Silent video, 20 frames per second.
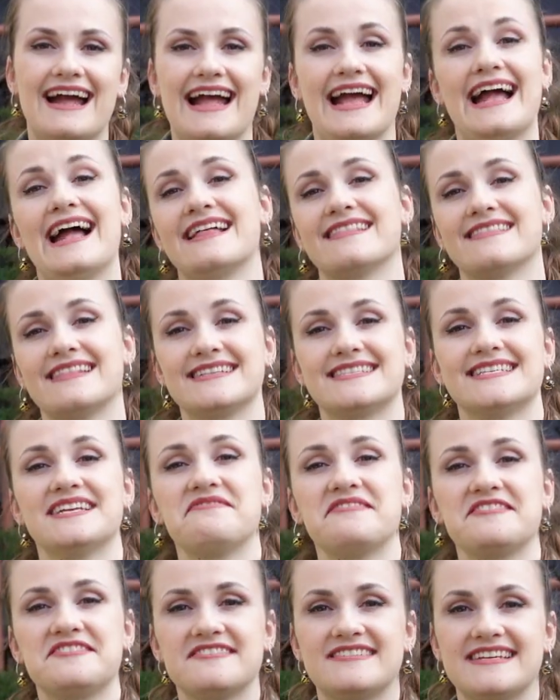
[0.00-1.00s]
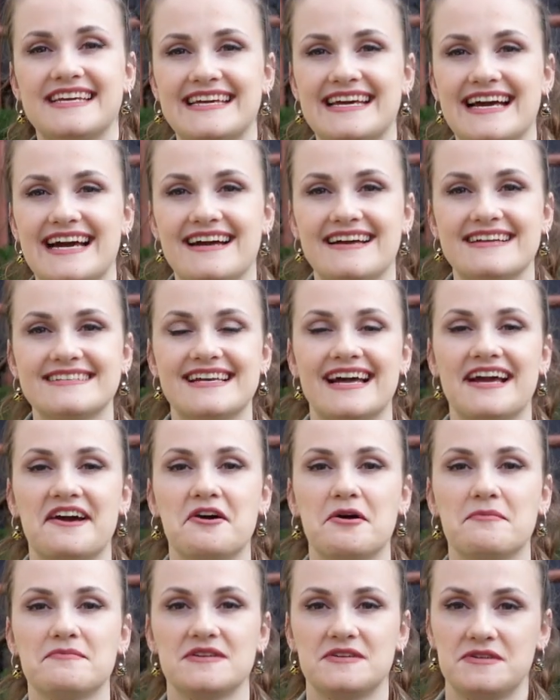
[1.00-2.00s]
And that's it for today, guys. I
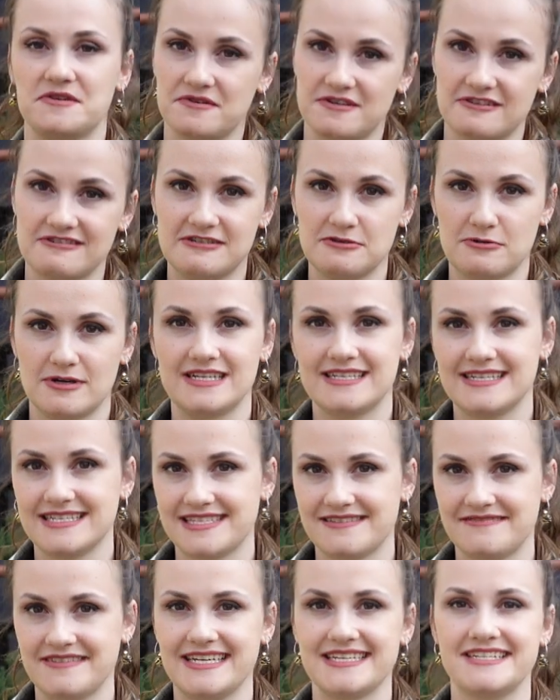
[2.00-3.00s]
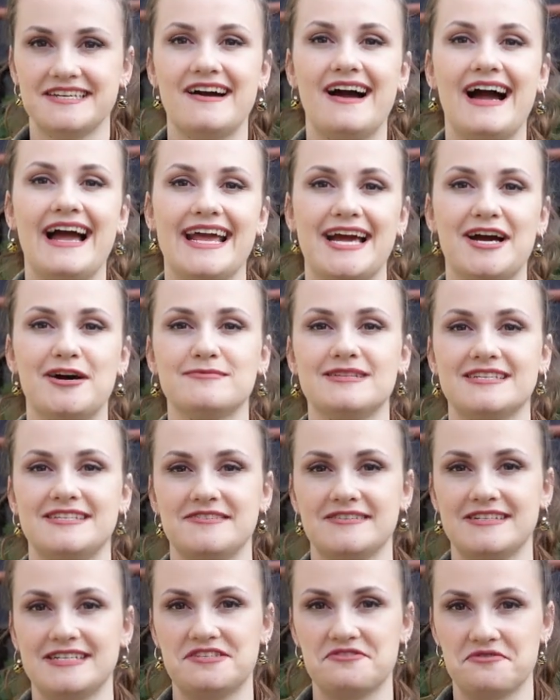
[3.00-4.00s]
hope that you enjoyed this video. I hope
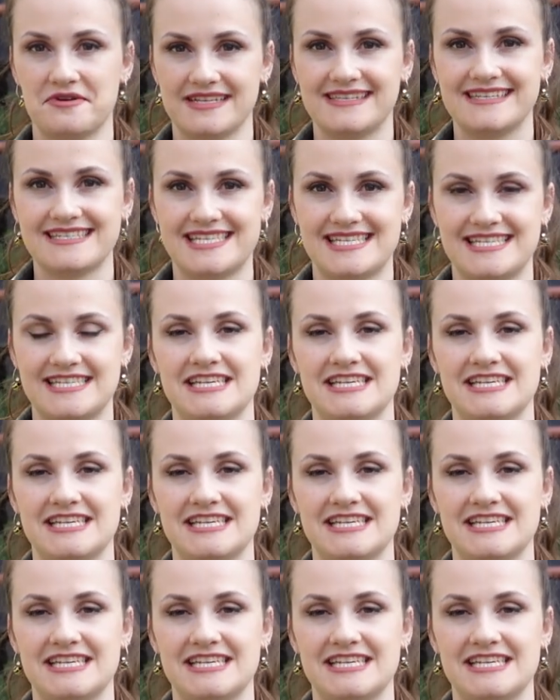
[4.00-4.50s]
that you enjoyed these